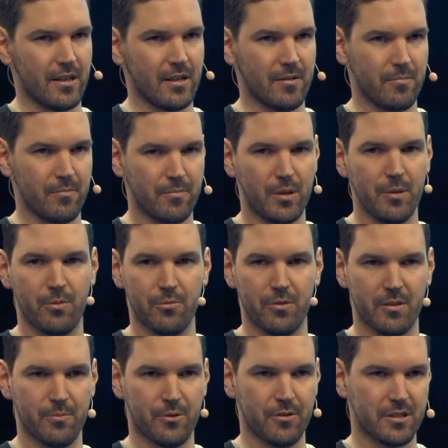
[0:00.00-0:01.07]
and people
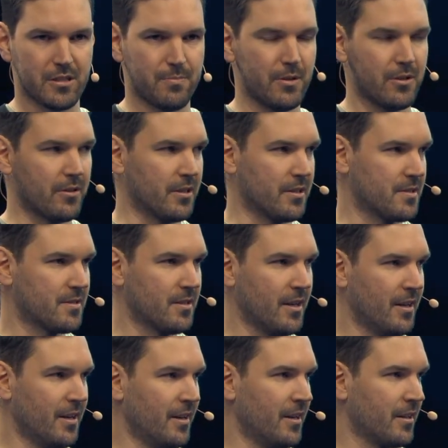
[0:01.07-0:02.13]
with more experience.
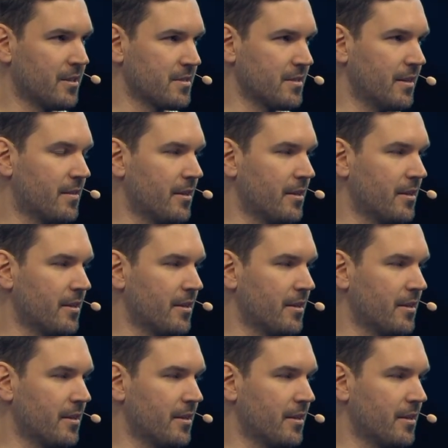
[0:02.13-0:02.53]
Because I